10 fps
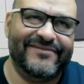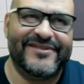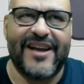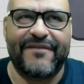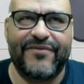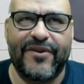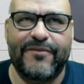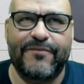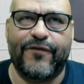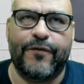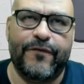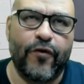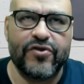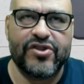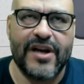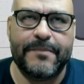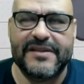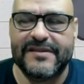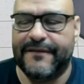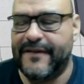software, for Photoshop and
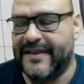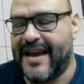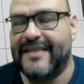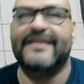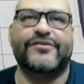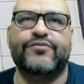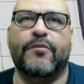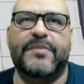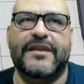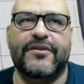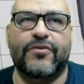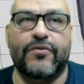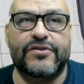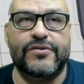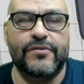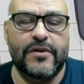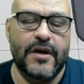stuff like that, this will be the go-to.